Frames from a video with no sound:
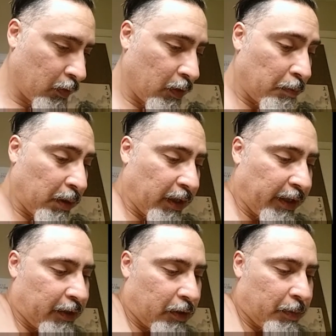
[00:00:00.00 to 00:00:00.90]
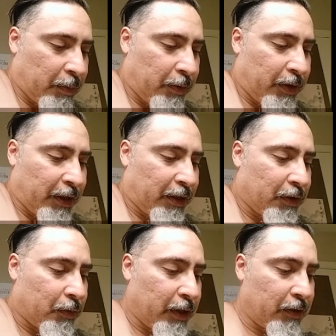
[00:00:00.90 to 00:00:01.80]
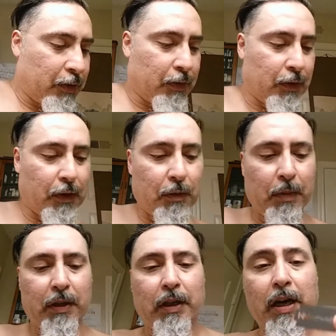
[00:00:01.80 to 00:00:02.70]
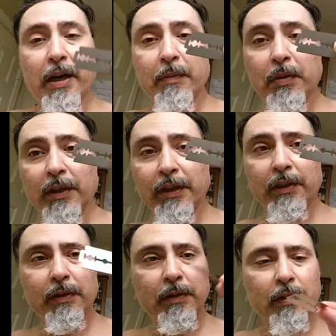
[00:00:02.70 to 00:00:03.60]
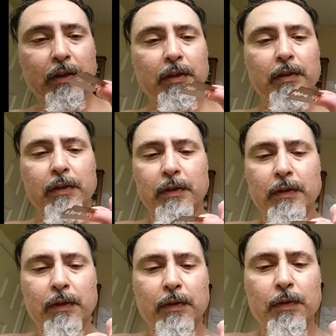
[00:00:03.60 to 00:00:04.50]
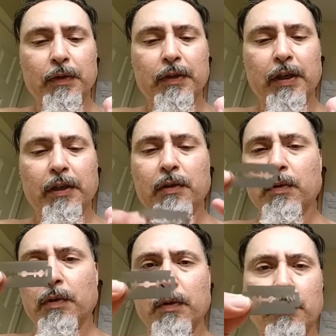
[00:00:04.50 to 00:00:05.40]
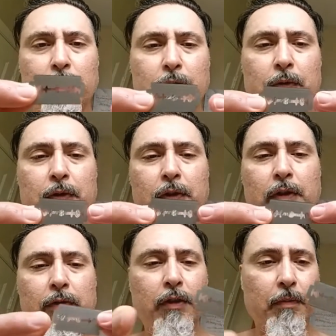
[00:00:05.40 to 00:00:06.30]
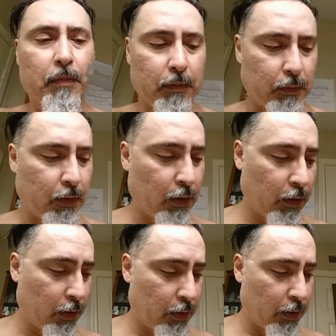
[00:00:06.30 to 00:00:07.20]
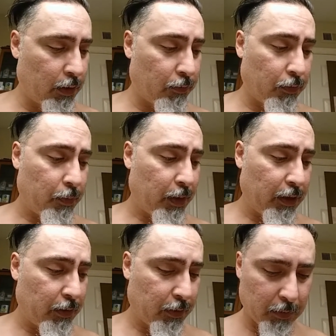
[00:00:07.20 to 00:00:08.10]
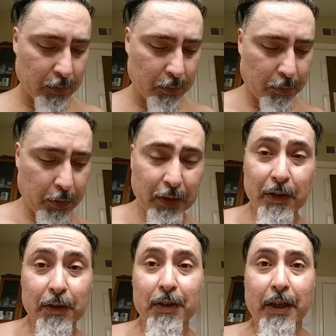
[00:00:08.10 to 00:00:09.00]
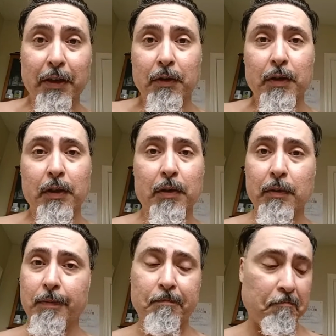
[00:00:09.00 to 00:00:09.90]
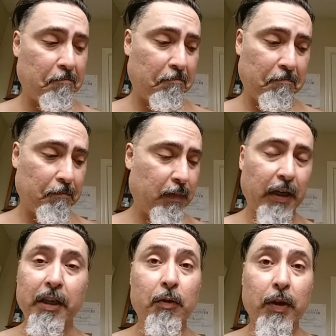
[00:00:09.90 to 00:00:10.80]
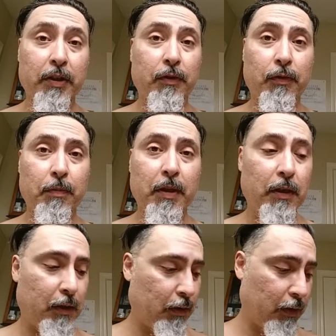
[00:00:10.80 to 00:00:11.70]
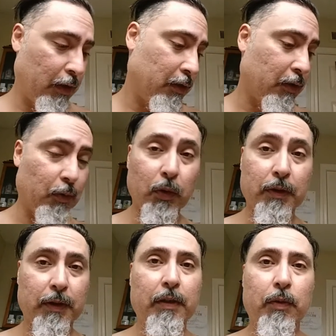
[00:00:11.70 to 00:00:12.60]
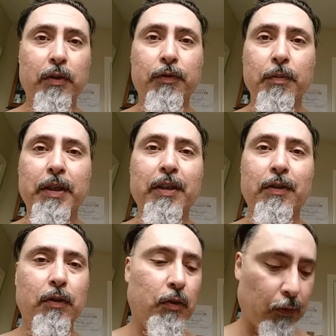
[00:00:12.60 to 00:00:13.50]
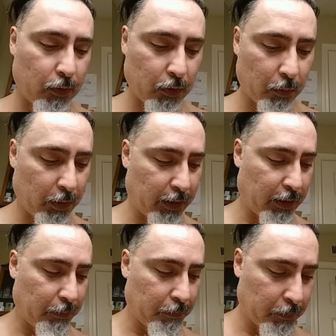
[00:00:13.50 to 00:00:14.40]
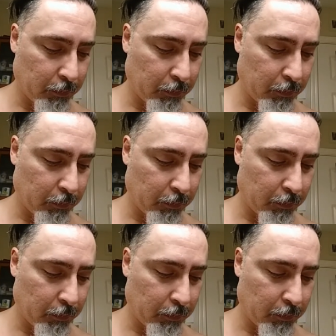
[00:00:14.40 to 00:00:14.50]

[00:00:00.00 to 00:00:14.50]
the blade I'll be putting in the razor is going to be a Kai blade, and this is either the second or third use of it. And for me, it's a pretty good standard in any razor for me. It just works that well for me as a universal blade.